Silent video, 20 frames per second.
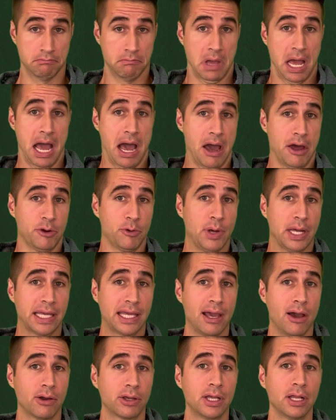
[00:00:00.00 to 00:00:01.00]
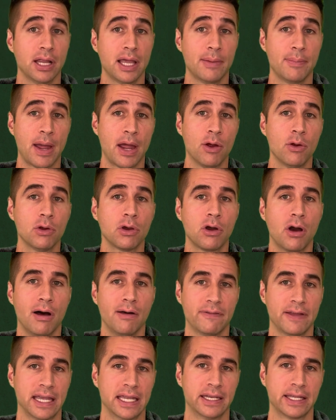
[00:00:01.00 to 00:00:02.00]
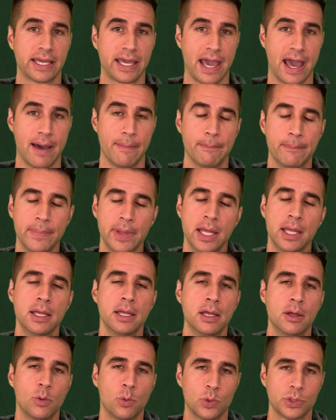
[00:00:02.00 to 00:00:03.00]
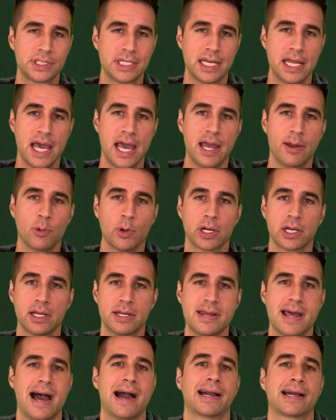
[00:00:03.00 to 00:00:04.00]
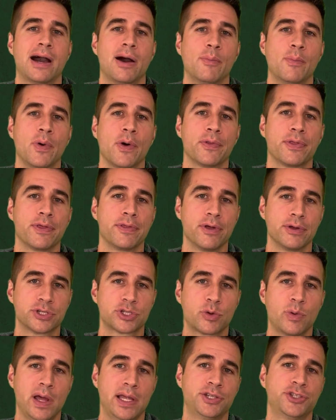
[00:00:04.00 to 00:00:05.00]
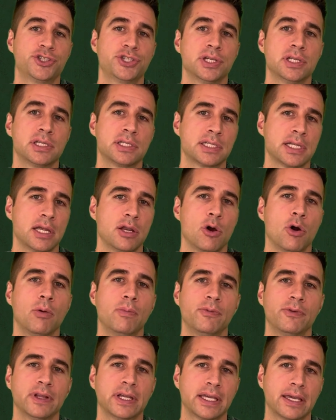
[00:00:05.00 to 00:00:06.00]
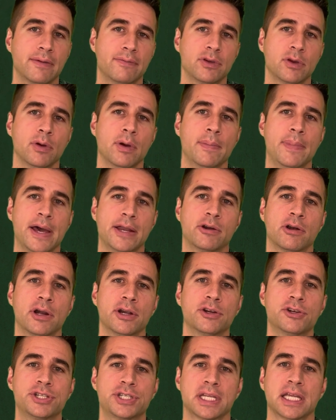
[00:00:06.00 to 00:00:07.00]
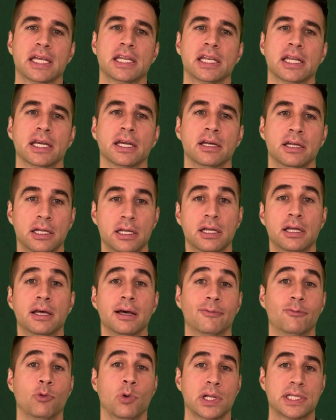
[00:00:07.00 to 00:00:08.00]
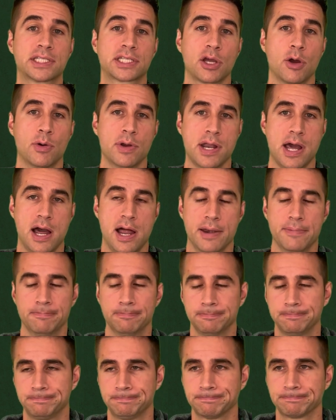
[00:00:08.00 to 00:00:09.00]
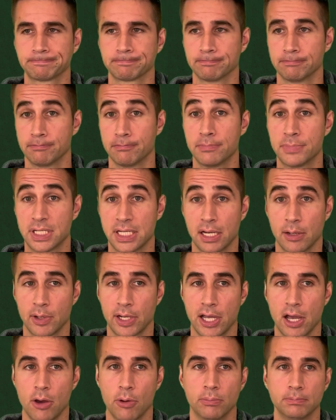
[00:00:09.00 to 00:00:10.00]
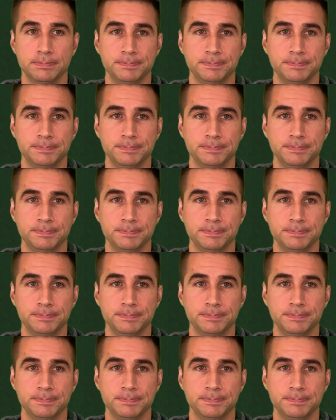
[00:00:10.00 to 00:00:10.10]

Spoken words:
How do I calculate my own golf handicap? Well, today we're going to knock out both of those questions and hopefully give you a better understanding of what's going on. So here we go.